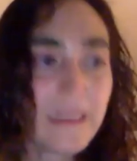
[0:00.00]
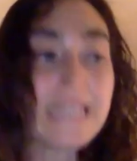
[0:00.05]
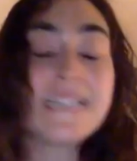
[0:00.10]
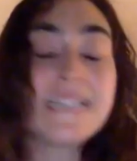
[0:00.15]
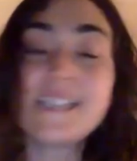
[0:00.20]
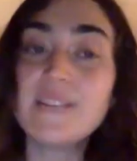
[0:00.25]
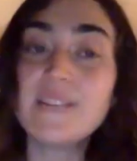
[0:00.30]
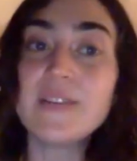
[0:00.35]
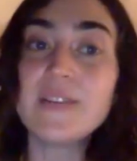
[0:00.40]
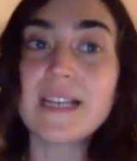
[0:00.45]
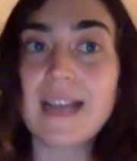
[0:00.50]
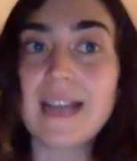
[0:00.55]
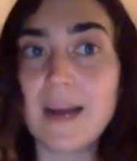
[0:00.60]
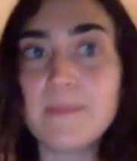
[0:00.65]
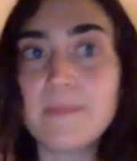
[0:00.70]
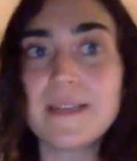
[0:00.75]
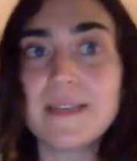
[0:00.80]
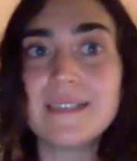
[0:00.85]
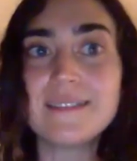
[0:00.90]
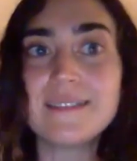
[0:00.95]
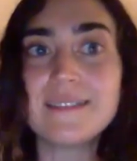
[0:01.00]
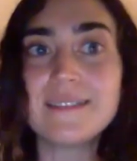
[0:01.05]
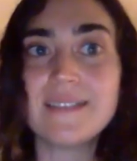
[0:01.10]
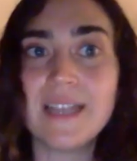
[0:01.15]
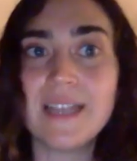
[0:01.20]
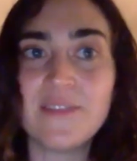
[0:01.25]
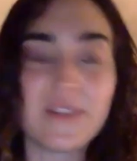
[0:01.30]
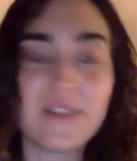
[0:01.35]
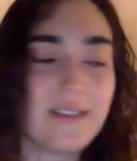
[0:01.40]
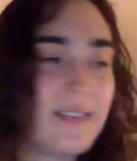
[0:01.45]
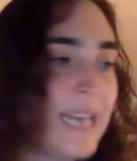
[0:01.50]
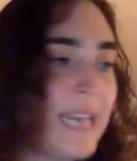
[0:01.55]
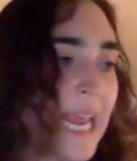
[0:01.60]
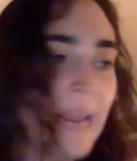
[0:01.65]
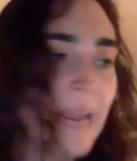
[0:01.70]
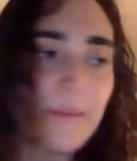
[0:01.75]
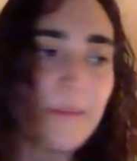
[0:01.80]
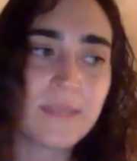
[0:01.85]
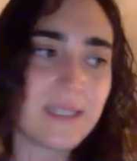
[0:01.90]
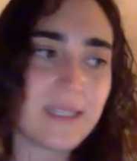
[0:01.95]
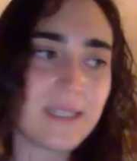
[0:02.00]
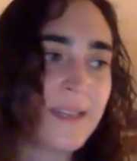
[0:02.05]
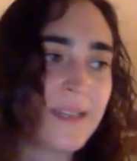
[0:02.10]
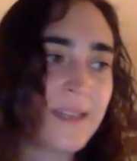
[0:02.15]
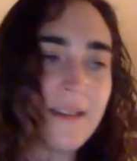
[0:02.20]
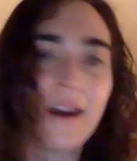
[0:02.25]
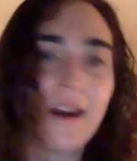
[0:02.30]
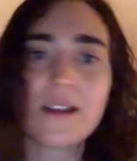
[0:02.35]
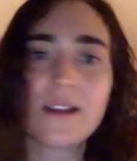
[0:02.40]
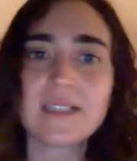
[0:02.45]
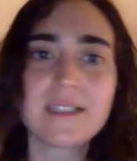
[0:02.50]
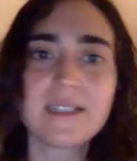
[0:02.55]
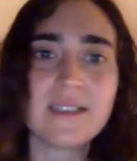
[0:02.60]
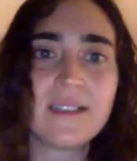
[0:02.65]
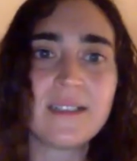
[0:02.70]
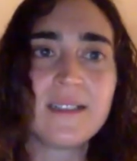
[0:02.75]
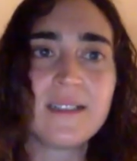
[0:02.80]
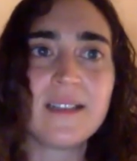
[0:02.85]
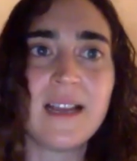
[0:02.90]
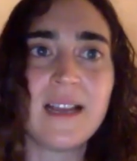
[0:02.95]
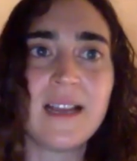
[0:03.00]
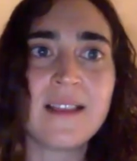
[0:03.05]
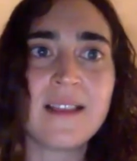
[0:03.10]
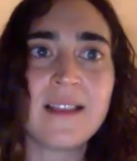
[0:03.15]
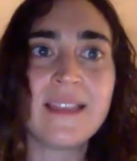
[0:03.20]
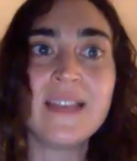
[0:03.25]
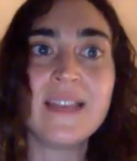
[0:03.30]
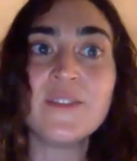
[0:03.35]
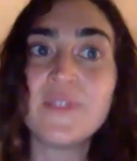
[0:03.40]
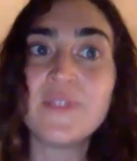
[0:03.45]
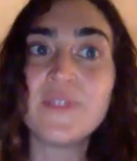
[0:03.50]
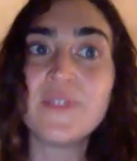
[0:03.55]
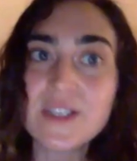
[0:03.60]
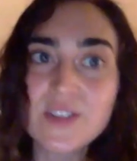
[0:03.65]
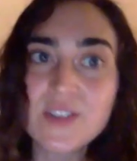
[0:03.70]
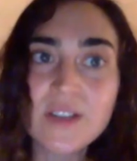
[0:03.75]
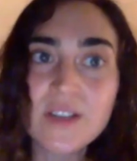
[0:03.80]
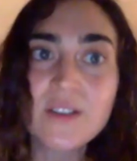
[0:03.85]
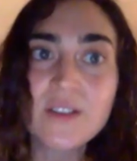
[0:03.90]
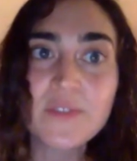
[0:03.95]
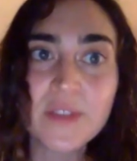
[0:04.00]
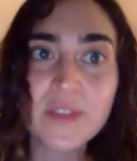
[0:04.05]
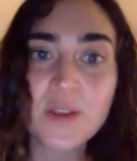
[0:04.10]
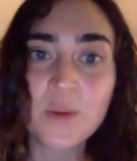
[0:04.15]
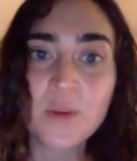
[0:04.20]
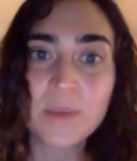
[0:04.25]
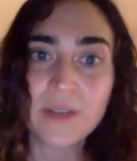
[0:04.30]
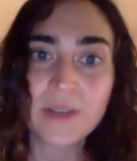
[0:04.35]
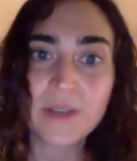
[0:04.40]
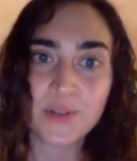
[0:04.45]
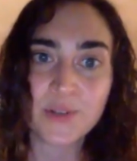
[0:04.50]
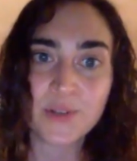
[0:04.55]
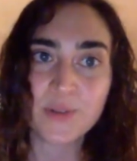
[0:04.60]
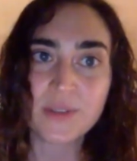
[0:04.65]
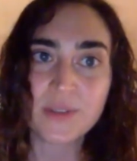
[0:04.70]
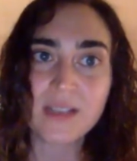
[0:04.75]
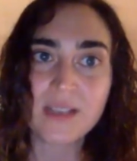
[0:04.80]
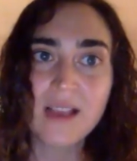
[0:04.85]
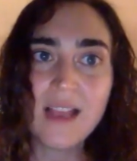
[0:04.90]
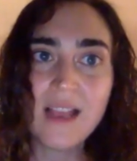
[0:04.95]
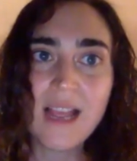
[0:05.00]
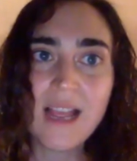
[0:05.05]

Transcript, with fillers: Steven Kaplan even named an article uh, The Invention of Ethiopian Jews,